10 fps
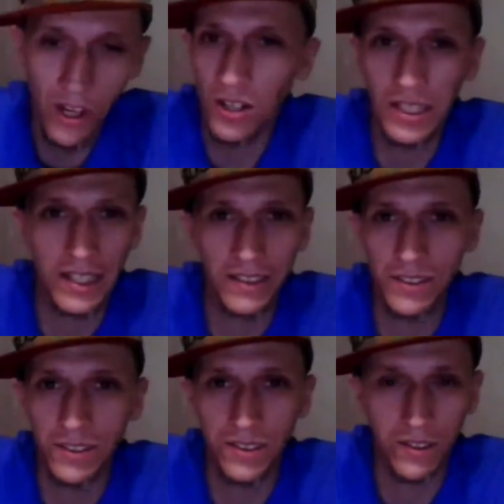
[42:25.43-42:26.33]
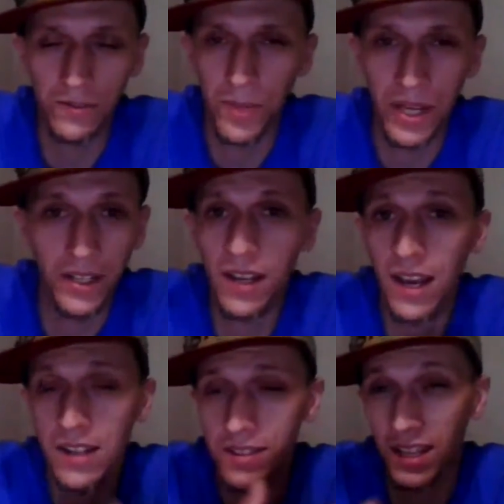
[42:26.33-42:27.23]
all kinds of stuff. Been in
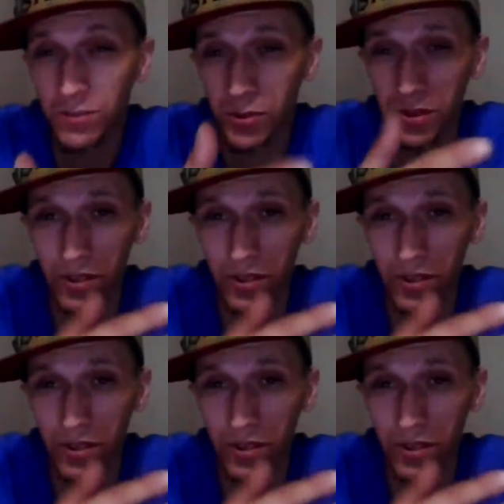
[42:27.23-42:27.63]
contact with